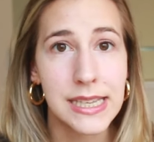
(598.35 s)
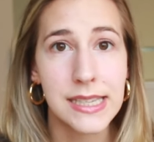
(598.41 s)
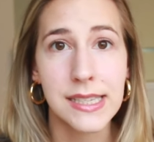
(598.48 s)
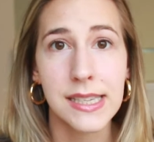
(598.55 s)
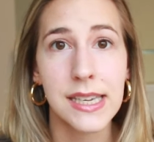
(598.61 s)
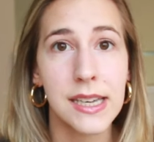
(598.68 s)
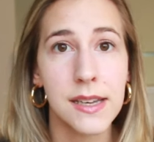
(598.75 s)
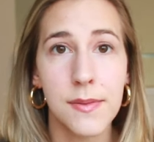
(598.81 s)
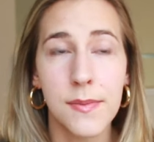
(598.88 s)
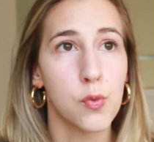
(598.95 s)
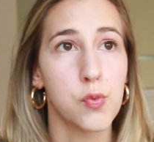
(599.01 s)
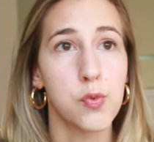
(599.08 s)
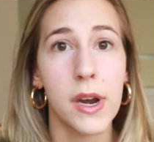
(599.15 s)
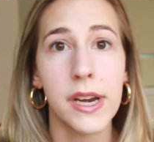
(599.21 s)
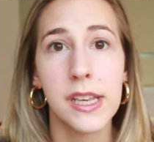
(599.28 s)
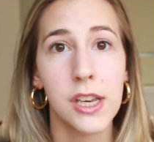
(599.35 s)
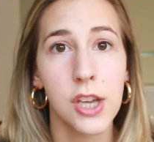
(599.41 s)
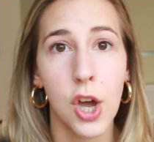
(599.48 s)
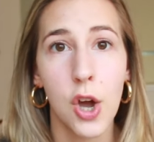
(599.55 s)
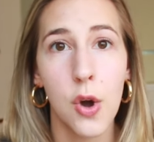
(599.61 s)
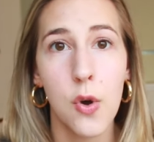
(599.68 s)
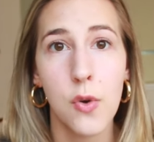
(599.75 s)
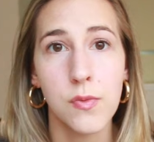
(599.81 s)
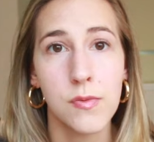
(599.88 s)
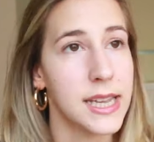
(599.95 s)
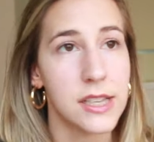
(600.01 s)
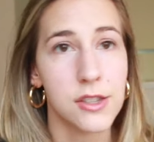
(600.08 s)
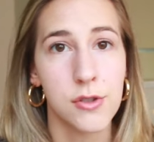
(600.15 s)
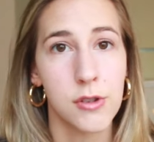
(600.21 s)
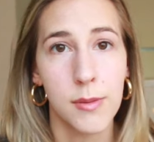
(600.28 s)
easy, ready to go,
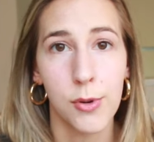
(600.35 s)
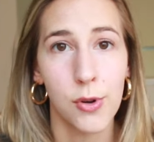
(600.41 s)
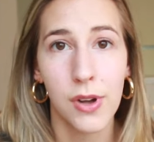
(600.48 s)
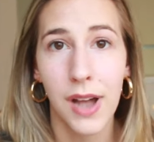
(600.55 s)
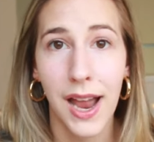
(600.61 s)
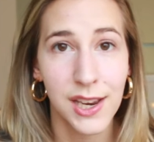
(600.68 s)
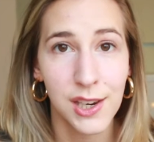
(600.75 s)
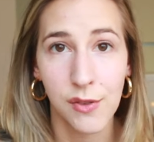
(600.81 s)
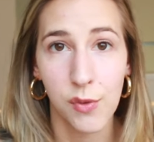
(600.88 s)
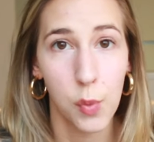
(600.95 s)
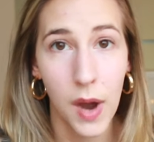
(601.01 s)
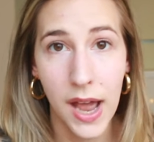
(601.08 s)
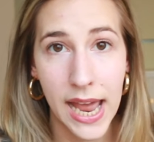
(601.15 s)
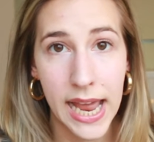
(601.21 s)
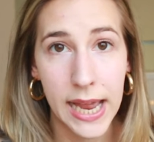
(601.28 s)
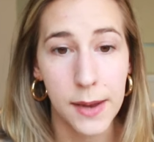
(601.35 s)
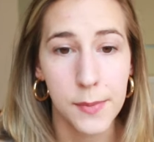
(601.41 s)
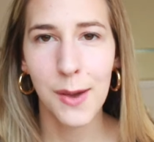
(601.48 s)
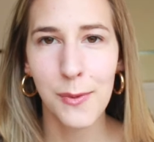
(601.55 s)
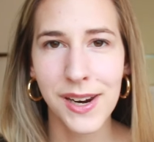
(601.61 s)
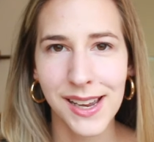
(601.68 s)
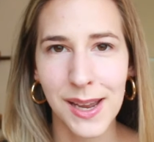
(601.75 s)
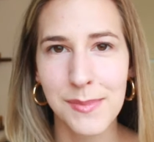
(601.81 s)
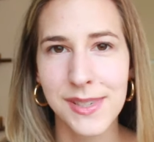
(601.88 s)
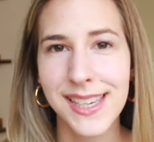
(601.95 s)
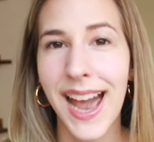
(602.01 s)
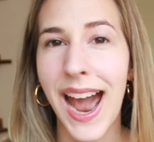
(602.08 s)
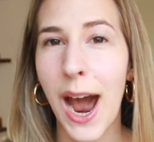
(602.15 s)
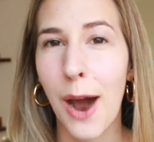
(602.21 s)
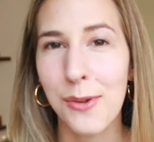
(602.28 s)
answerable kind of way. And when it comes
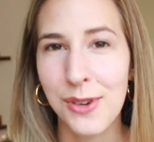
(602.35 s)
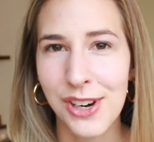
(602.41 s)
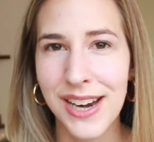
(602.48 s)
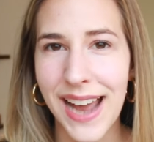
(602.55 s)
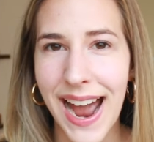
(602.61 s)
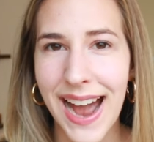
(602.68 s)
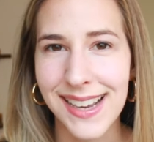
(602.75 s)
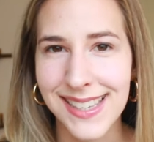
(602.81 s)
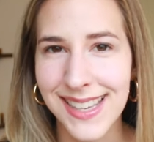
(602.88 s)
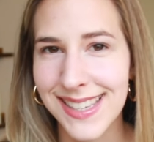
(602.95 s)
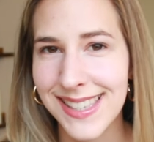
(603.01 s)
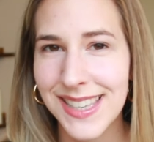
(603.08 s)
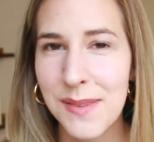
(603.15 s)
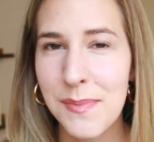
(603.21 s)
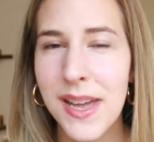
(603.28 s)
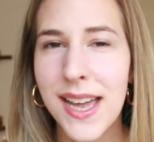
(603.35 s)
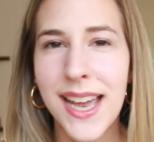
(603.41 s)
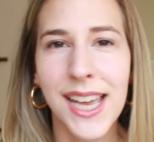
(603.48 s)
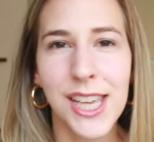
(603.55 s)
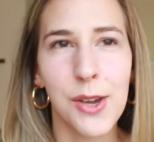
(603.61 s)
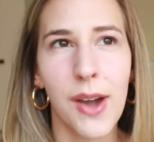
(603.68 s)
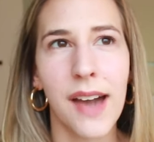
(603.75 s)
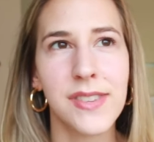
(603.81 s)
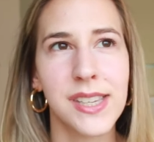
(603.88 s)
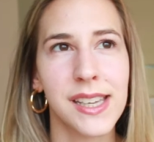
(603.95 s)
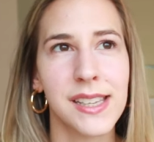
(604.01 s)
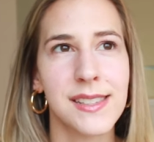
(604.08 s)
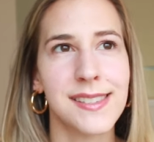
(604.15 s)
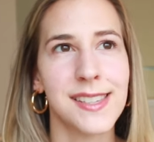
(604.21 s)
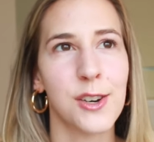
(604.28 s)
to how you're going to access them, you have to
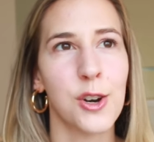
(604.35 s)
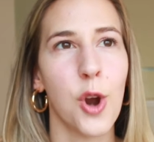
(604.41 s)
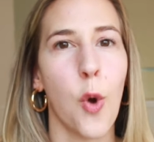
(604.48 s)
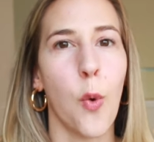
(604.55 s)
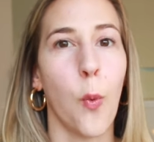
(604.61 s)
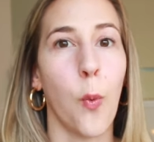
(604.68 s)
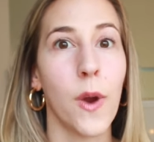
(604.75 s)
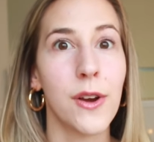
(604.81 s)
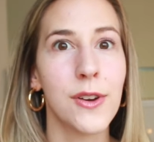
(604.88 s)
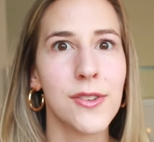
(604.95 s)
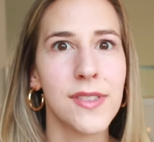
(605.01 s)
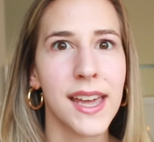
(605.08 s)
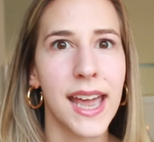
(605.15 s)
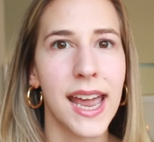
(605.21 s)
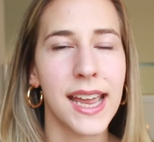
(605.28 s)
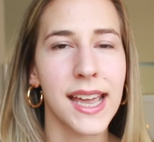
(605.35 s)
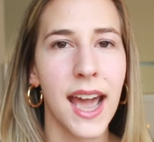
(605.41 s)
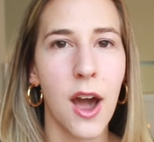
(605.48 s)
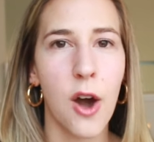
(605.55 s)
consider where do they hang